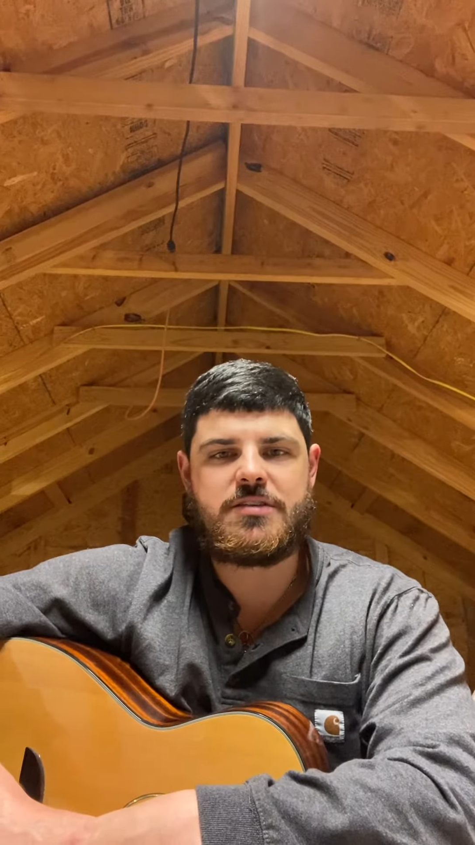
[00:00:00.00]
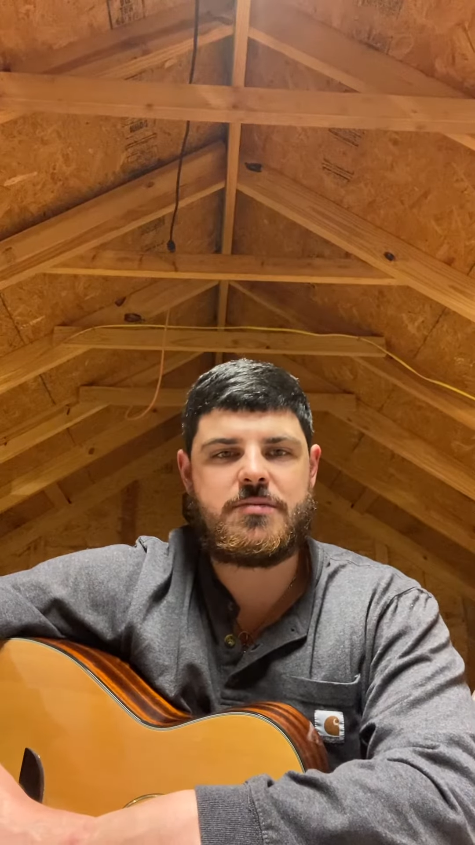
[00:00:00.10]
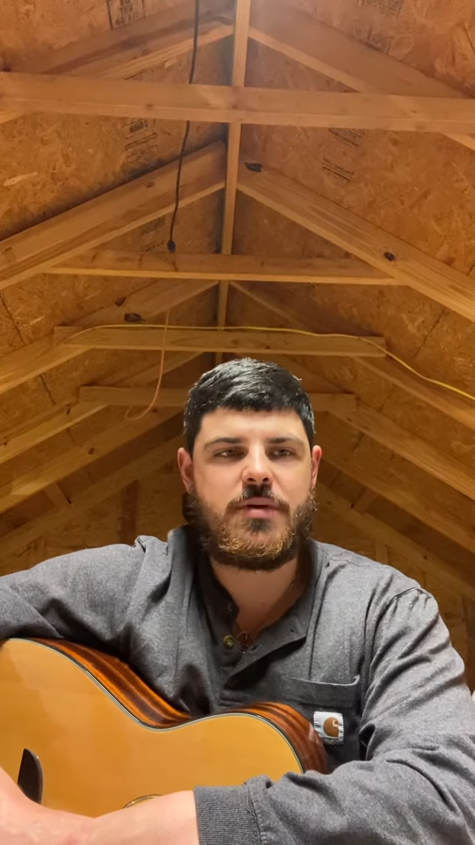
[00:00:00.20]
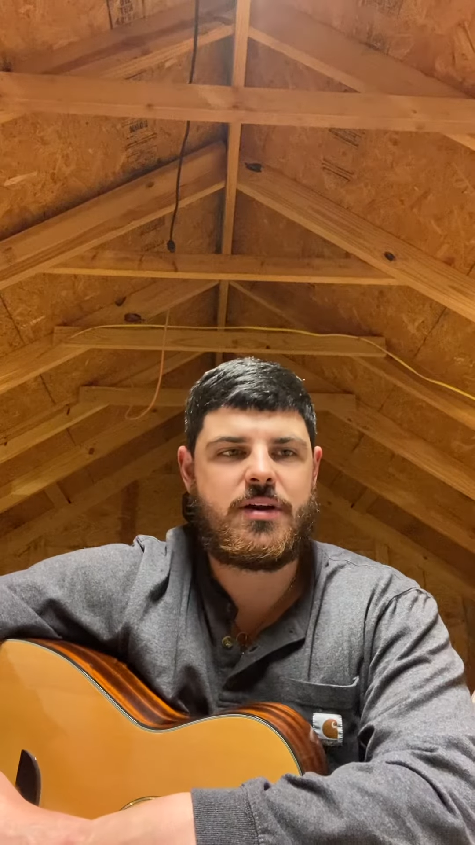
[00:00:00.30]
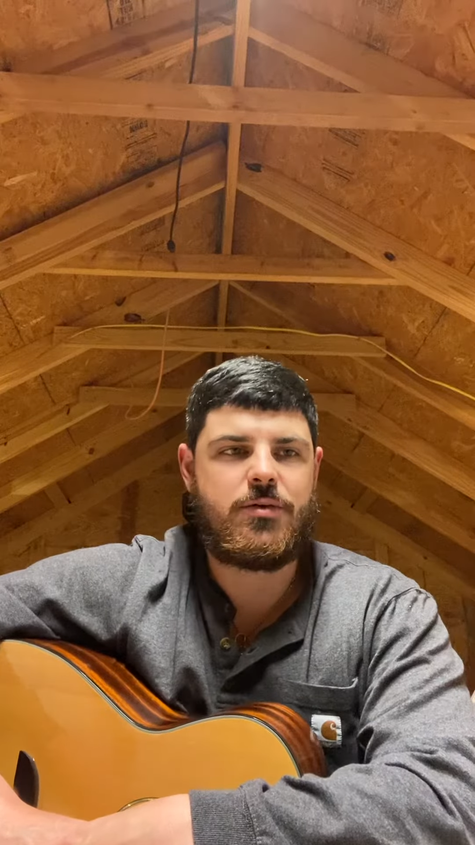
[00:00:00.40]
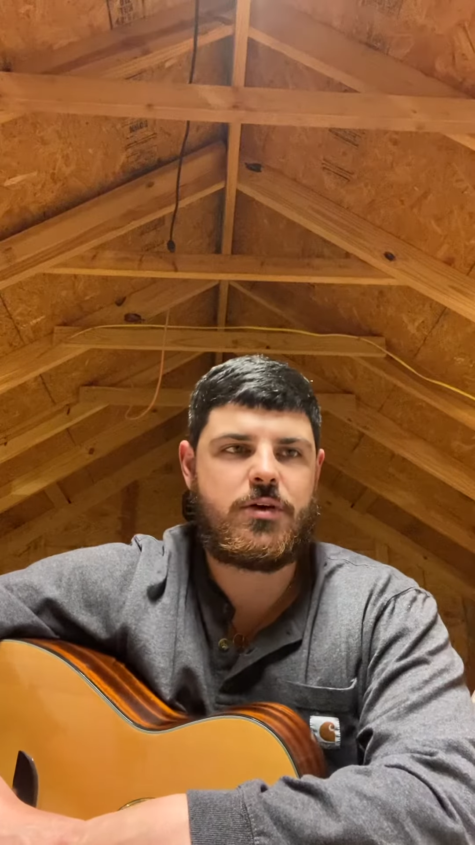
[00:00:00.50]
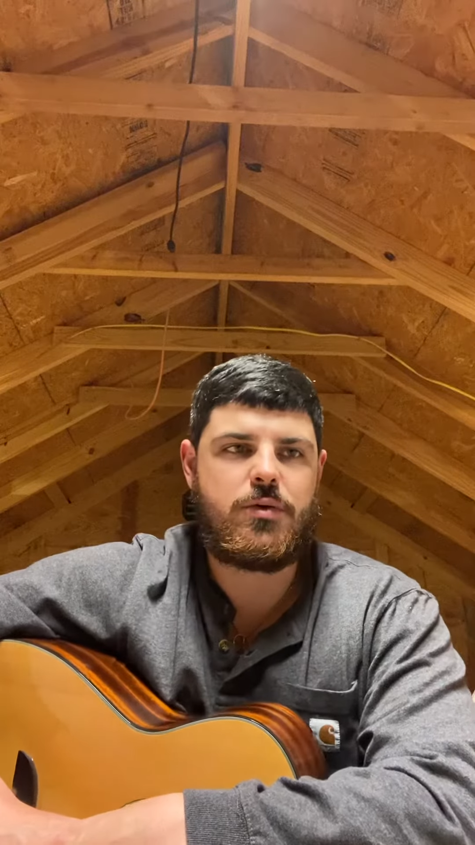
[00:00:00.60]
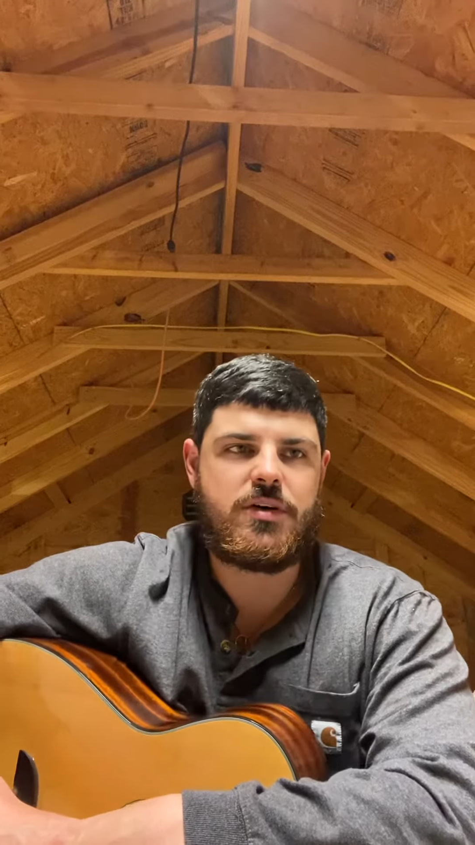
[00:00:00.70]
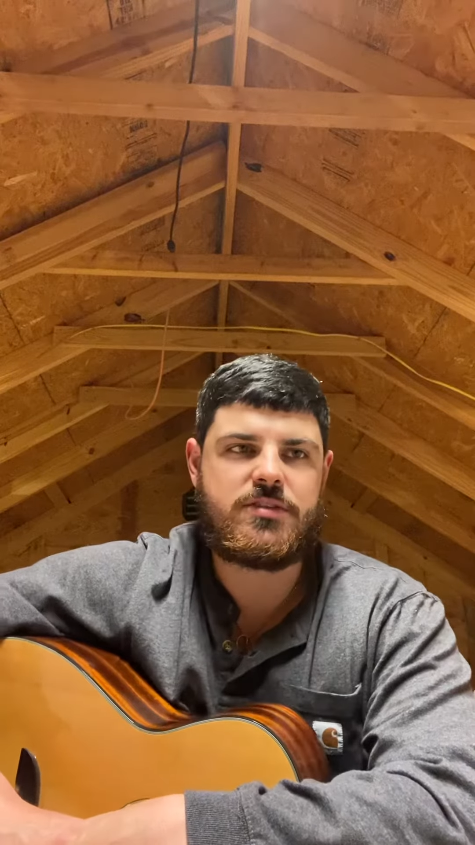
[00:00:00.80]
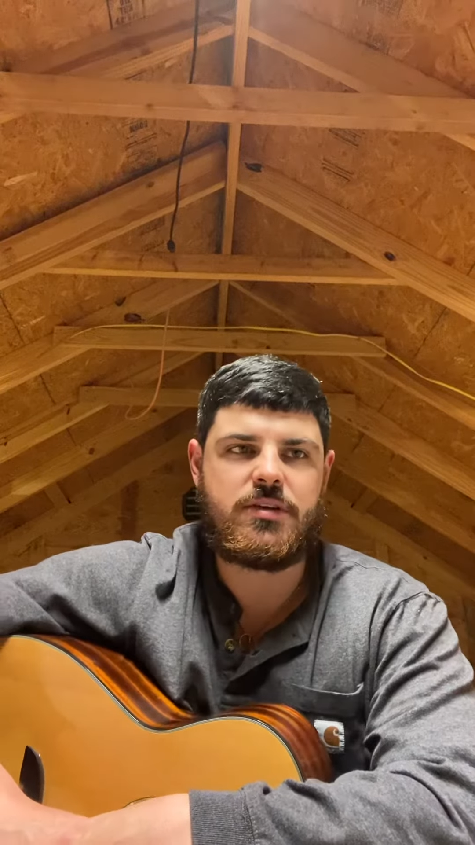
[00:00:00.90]
Somebody
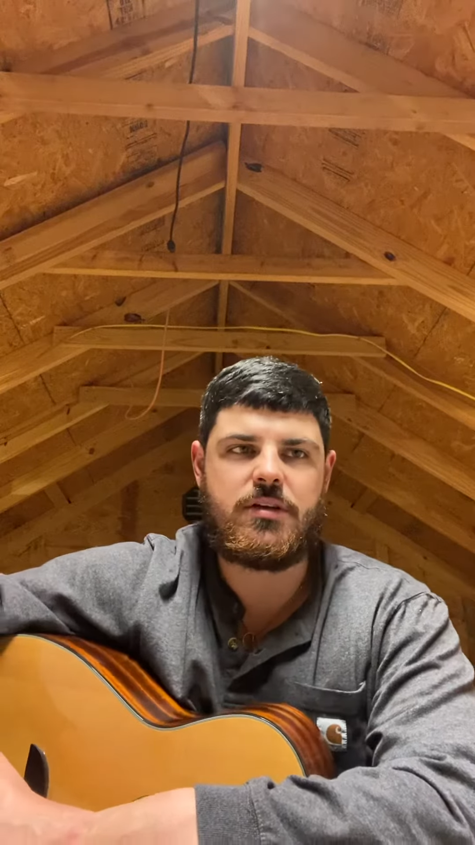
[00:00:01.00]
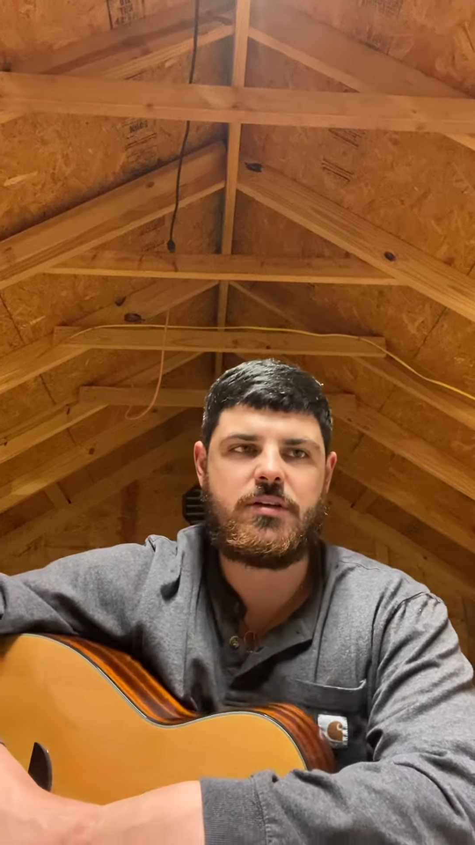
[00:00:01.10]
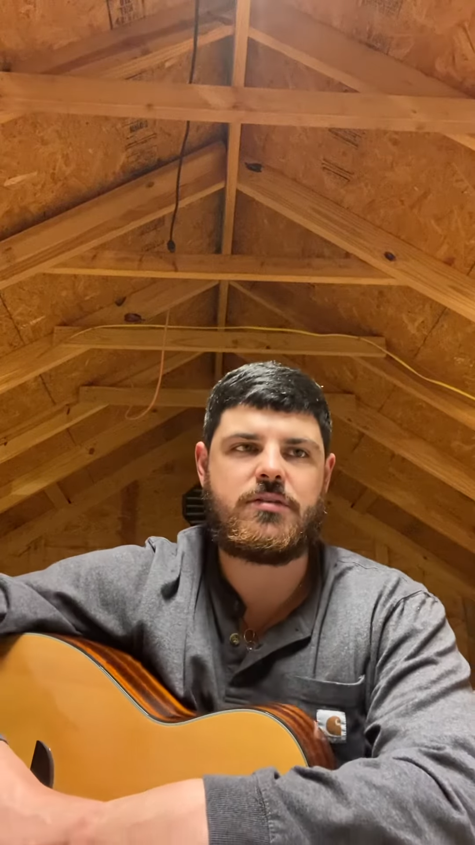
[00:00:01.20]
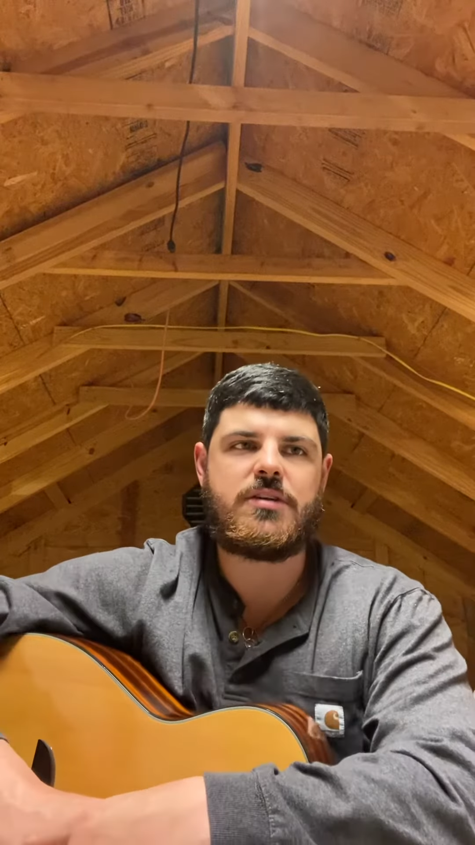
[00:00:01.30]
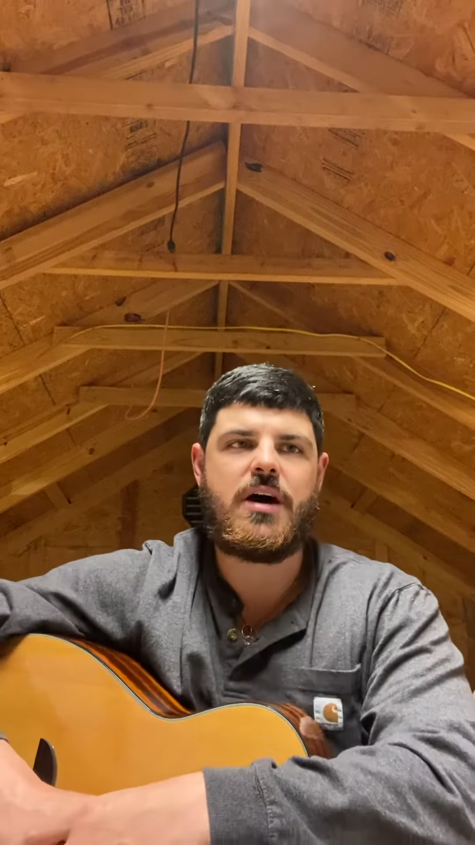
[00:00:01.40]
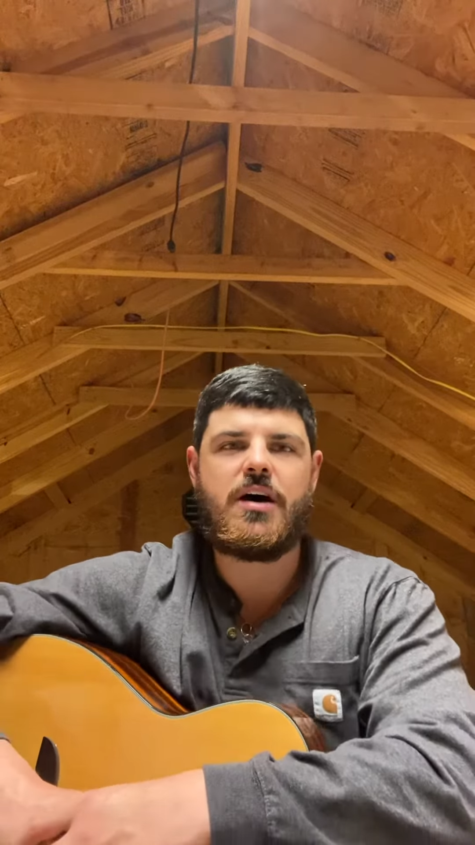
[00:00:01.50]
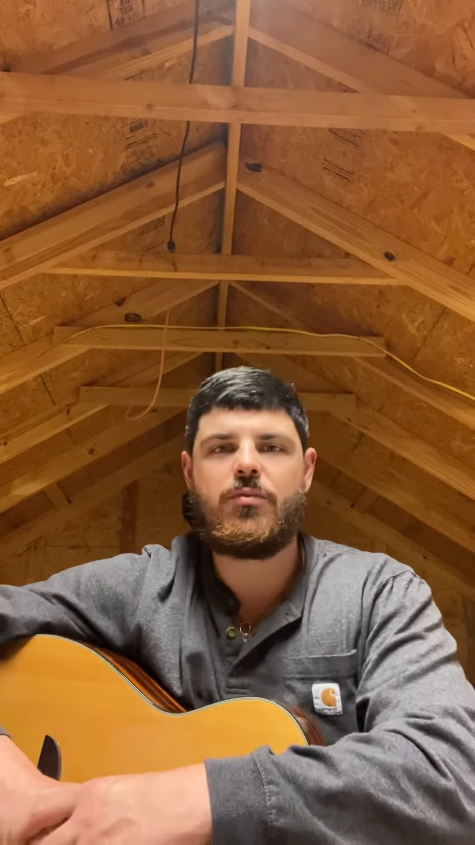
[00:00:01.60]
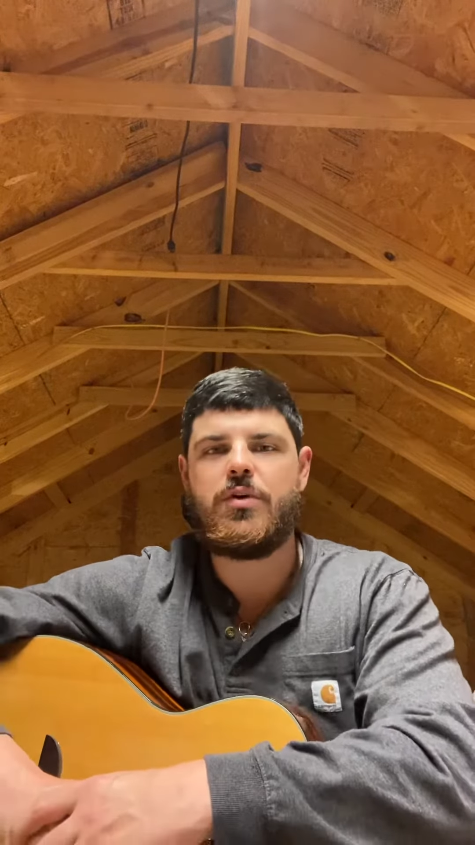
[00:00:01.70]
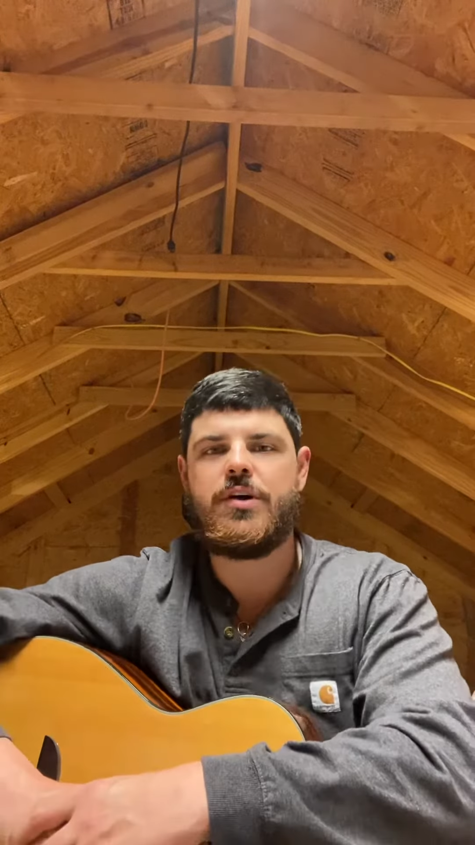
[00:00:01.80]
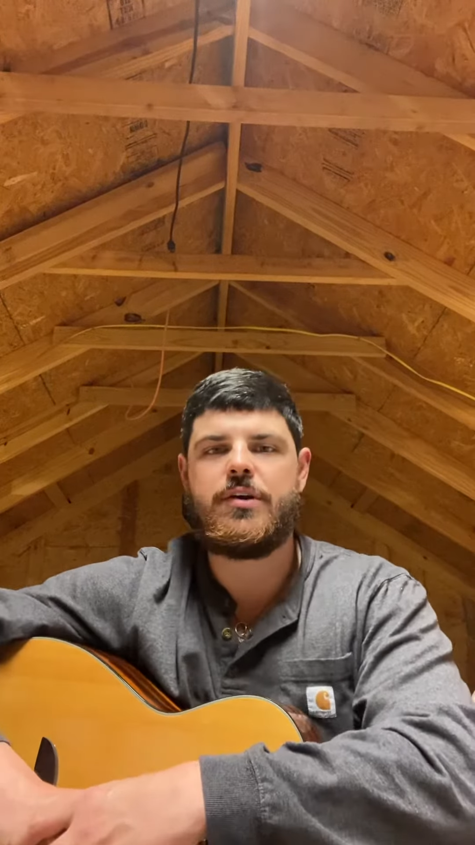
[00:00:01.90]
requested a little Don
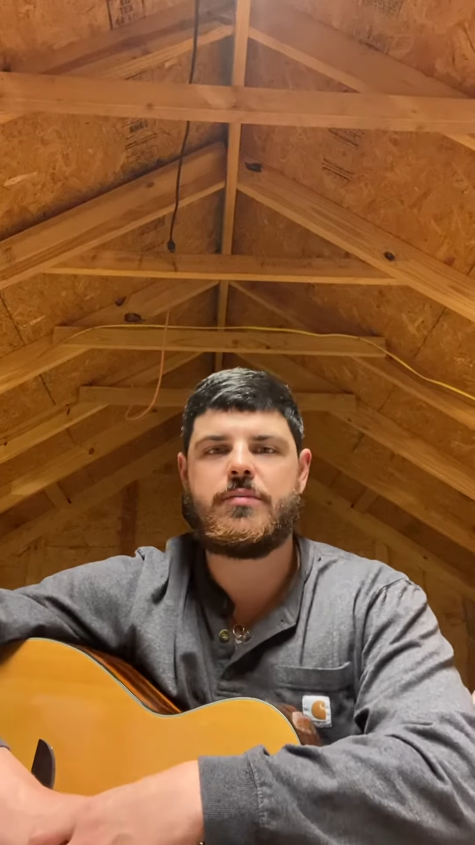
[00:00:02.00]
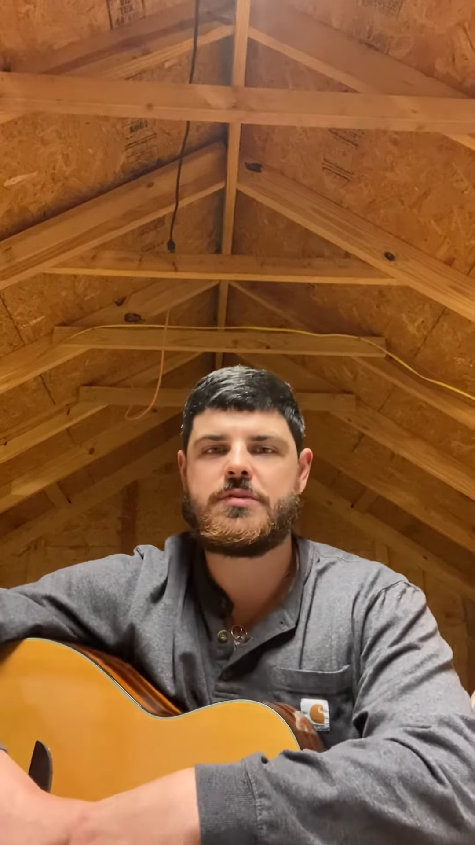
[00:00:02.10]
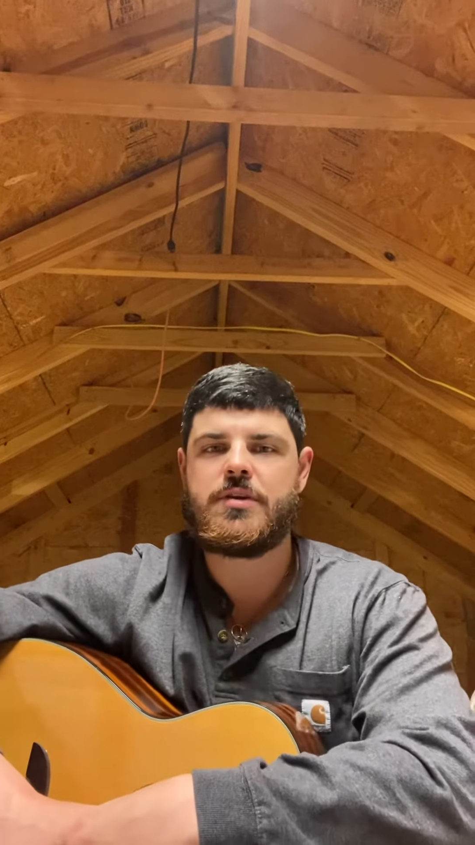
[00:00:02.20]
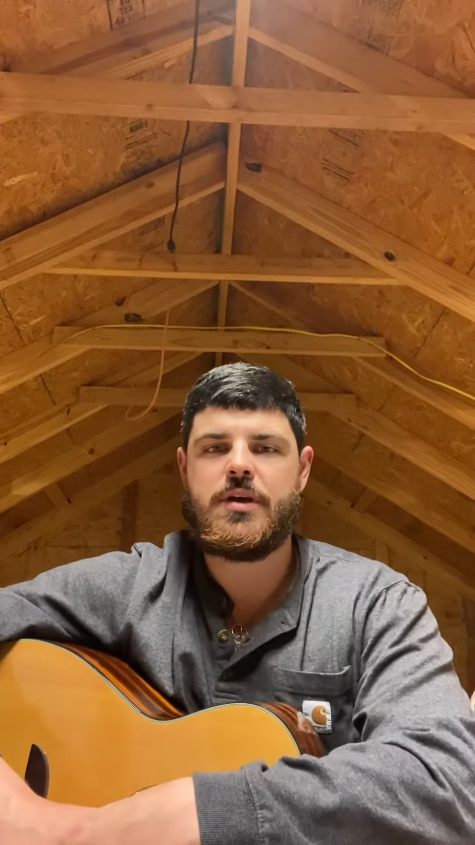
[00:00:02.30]
Williams.